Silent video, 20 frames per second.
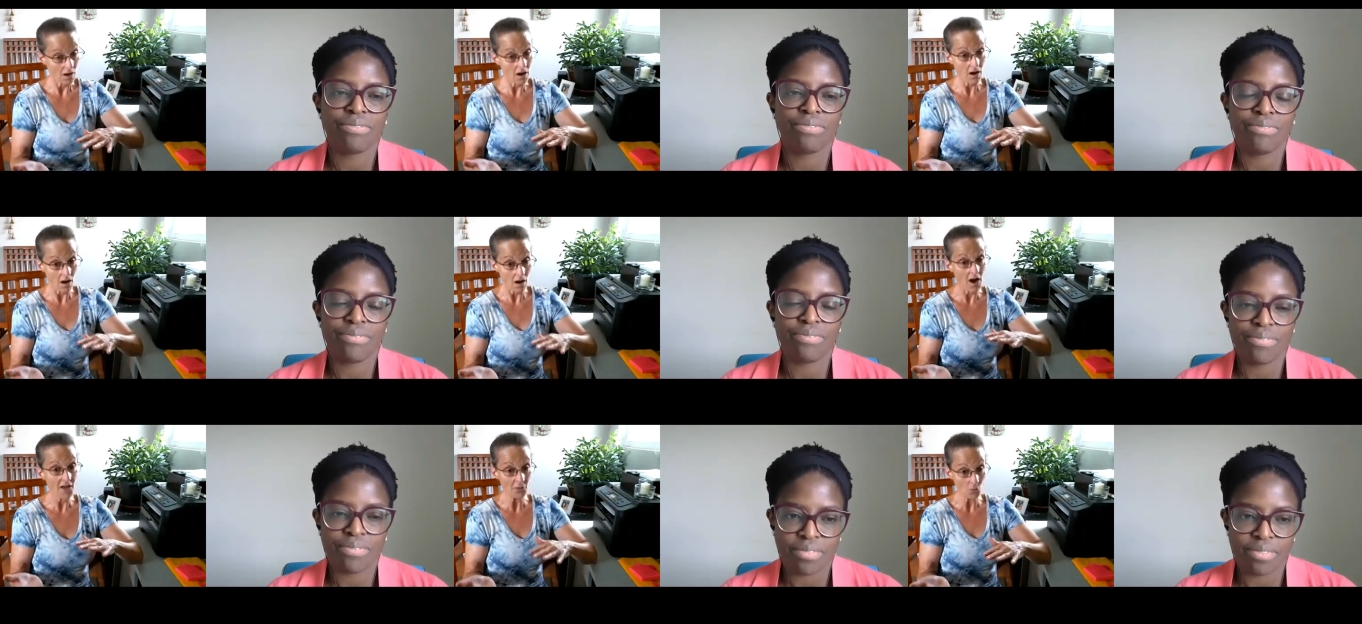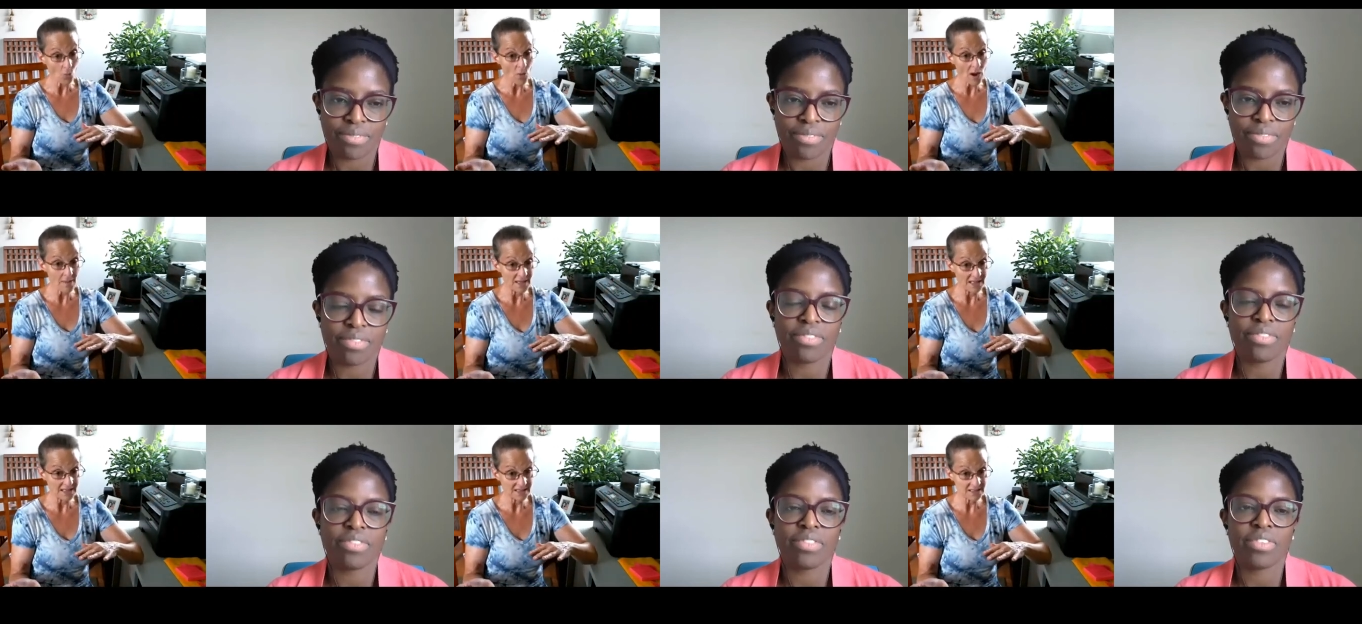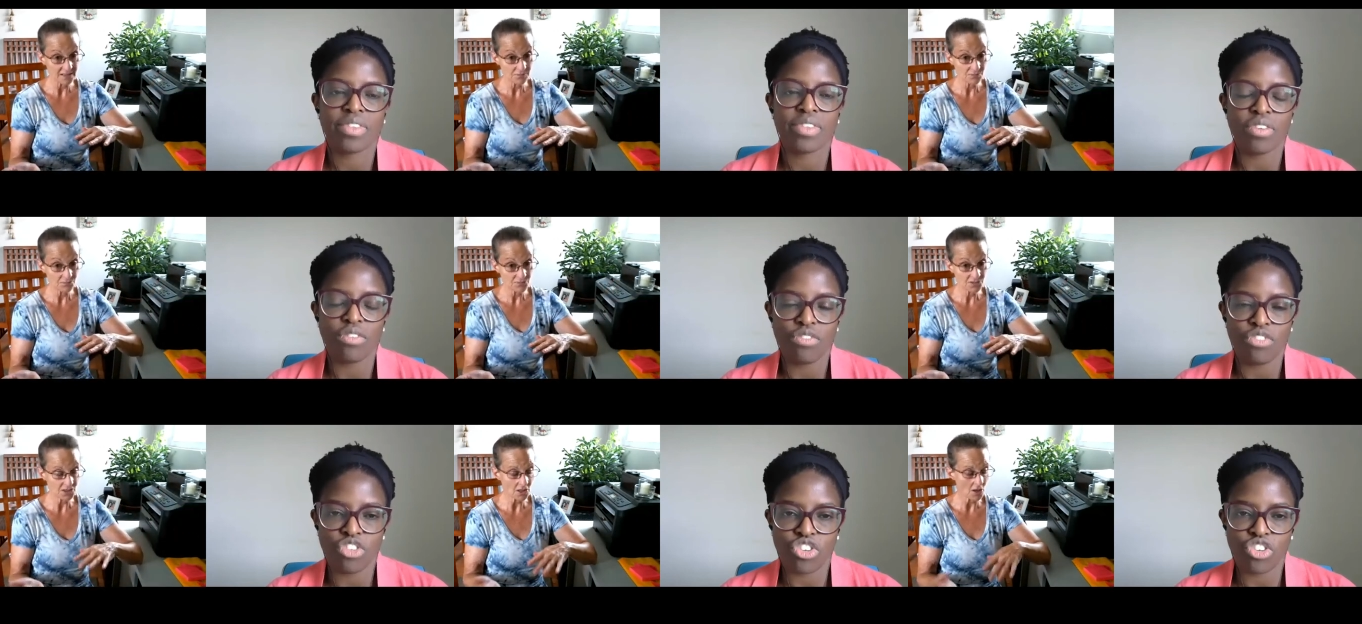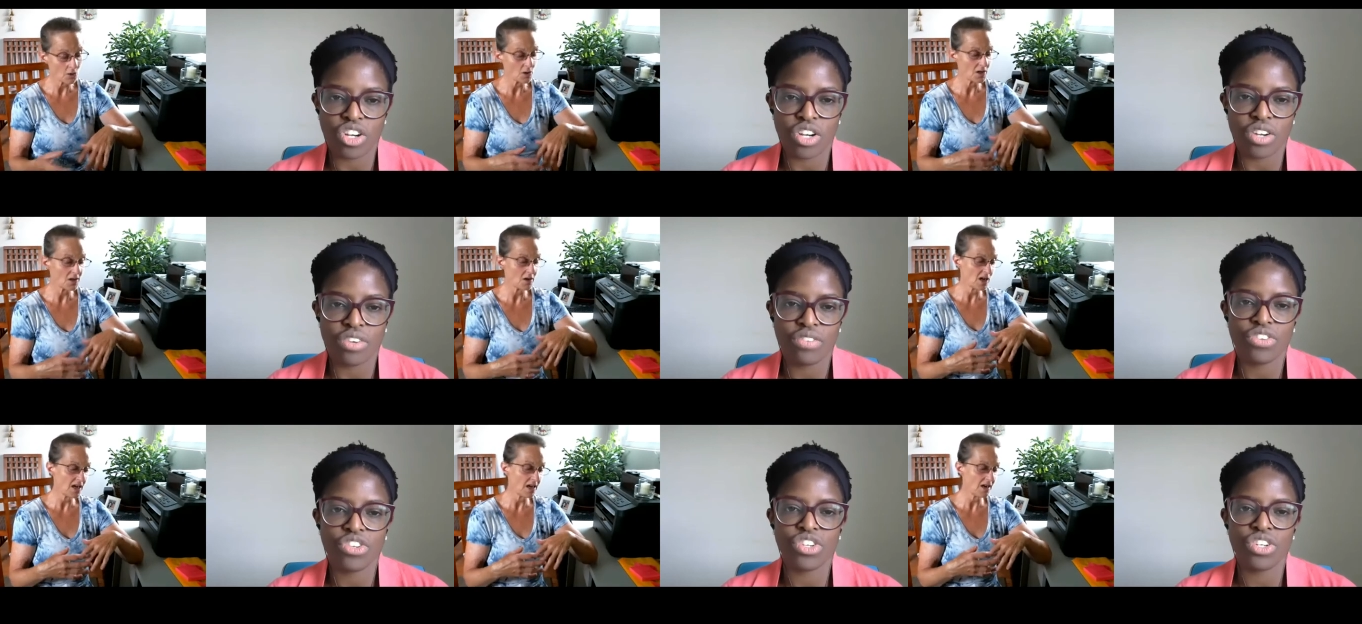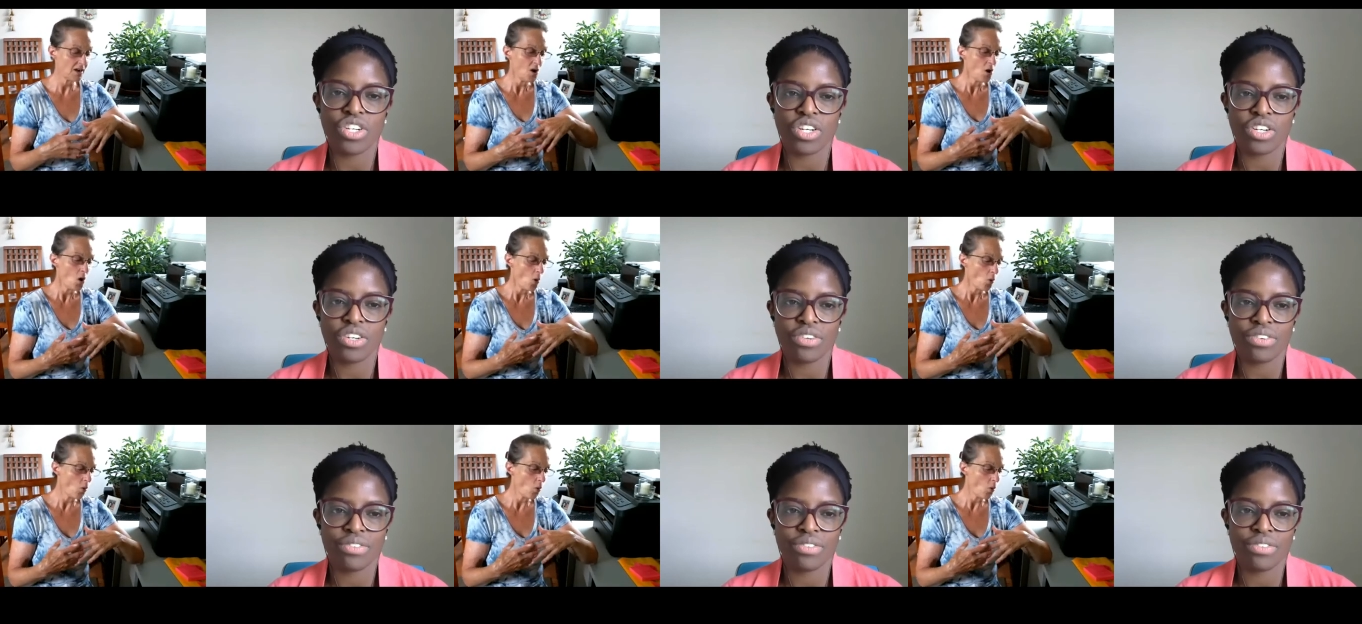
Speaker 1: on the web end. So for sure, for sure.